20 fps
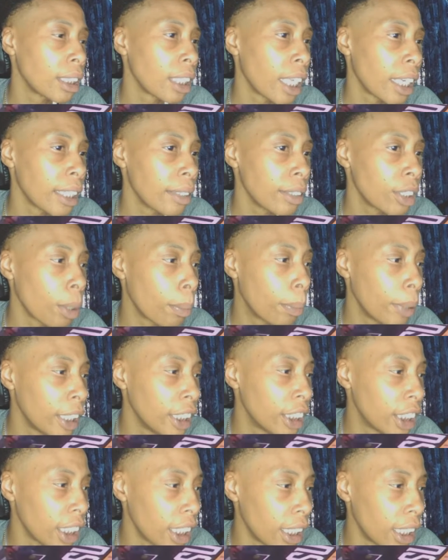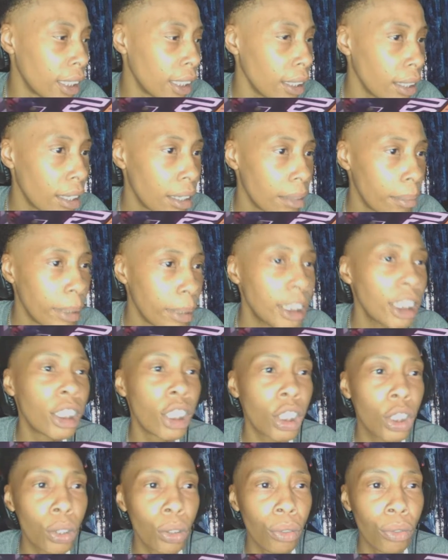Yeah, so PG misses
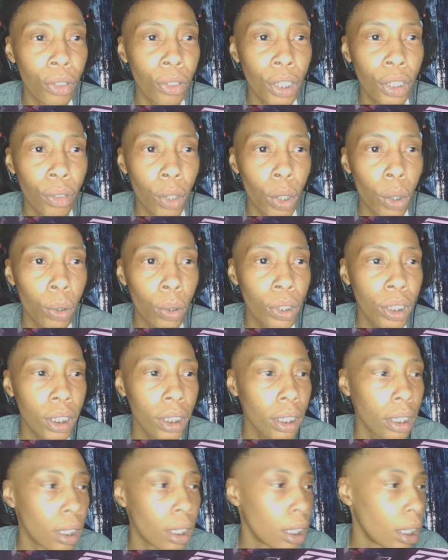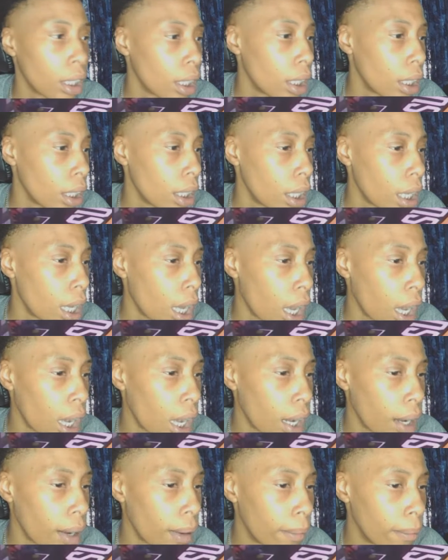the 2 free throws.
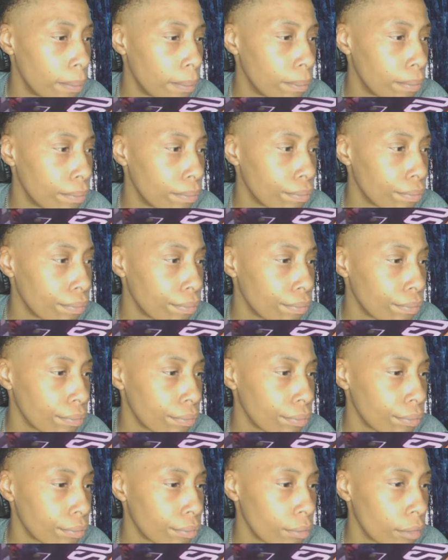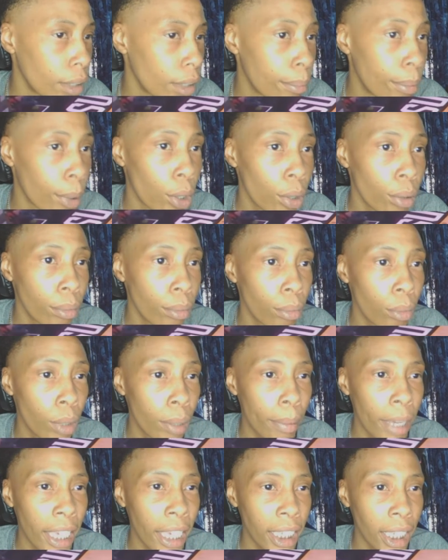Boom, we
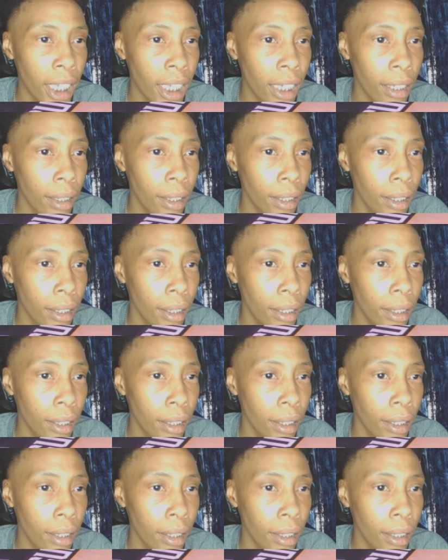back here.